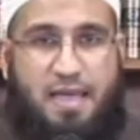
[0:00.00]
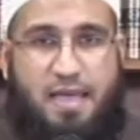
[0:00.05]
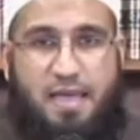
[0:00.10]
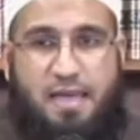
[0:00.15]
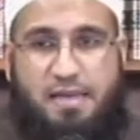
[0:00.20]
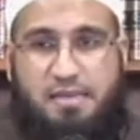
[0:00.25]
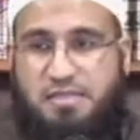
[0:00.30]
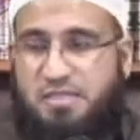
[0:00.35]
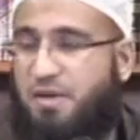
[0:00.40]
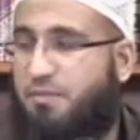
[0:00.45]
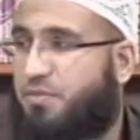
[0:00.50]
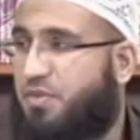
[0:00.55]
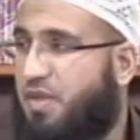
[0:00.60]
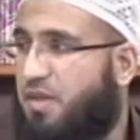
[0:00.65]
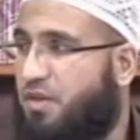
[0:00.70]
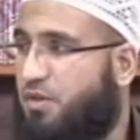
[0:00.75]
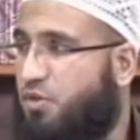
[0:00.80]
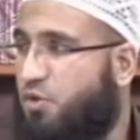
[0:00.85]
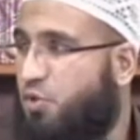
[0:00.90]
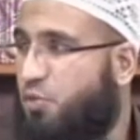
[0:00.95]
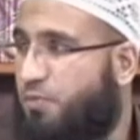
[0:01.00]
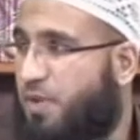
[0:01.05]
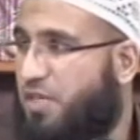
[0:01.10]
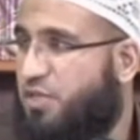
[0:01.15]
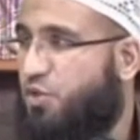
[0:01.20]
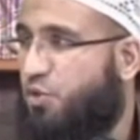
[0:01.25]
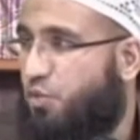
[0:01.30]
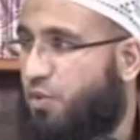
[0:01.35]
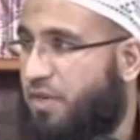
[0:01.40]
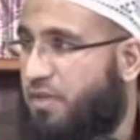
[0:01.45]
Something to
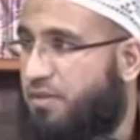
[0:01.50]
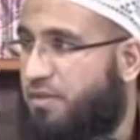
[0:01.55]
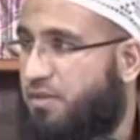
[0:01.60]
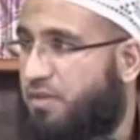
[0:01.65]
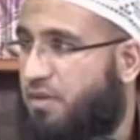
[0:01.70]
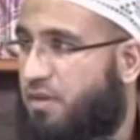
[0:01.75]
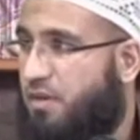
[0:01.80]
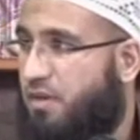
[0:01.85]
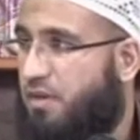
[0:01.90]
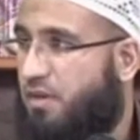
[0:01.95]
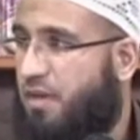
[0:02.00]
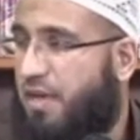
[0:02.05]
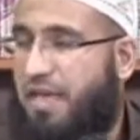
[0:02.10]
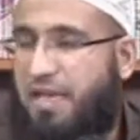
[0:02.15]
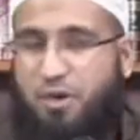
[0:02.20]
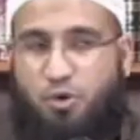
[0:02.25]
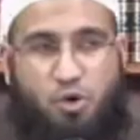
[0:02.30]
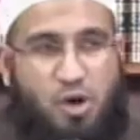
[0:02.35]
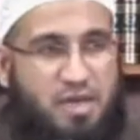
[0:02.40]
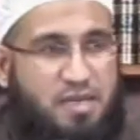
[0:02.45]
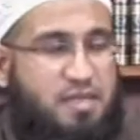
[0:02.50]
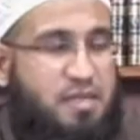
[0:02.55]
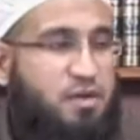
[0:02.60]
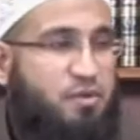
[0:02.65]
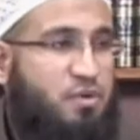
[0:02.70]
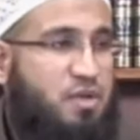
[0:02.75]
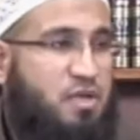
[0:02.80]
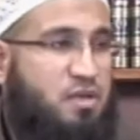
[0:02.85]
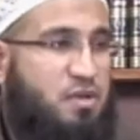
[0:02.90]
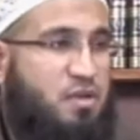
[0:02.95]
measure with, a
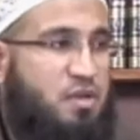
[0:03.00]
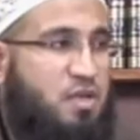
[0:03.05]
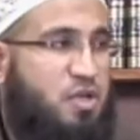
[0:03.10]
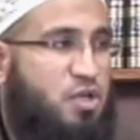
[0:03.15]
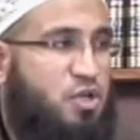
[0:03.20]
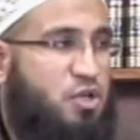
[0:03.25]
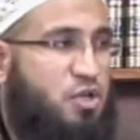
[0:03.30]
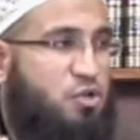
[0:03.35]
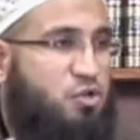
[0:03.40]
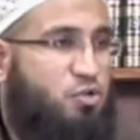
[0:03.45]
criterion to